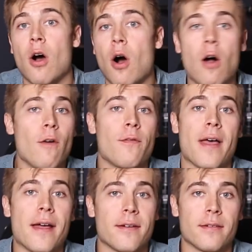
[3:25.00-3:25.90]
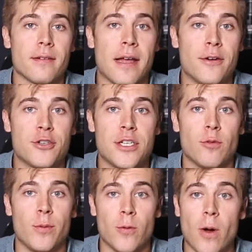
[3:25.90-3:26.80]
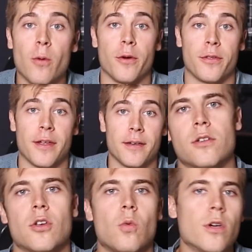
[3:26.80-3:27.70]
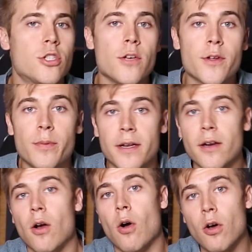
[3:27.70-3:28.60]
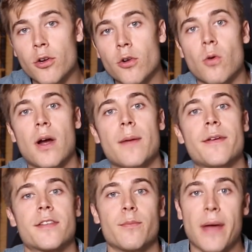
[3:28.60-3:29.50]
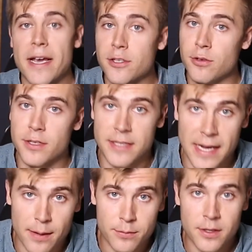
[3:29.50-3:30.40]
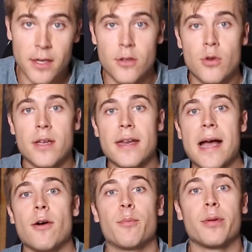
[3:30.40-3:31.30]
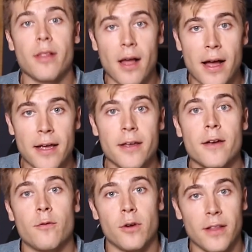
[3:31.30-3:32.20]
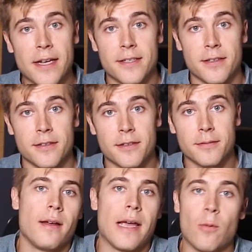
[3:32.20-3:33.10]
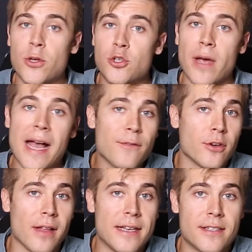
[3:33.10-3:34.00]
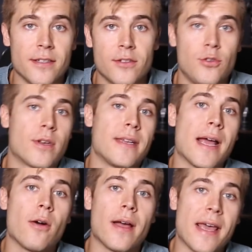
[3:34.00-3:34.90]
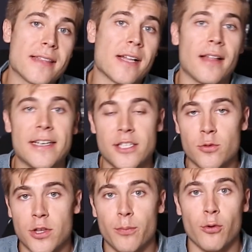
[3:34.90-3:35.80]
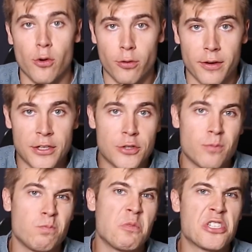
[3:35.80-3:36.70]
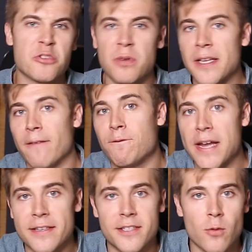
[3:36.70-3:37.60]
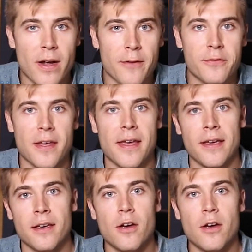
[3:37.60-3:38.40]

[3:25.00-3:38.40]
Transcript: all of that energy will be well worth it. So once you've completed all your requirements and passed your exams, you can now apply for a license. And once you have your license, you can now hang that license with a brokerage, which is really a fancy way of saying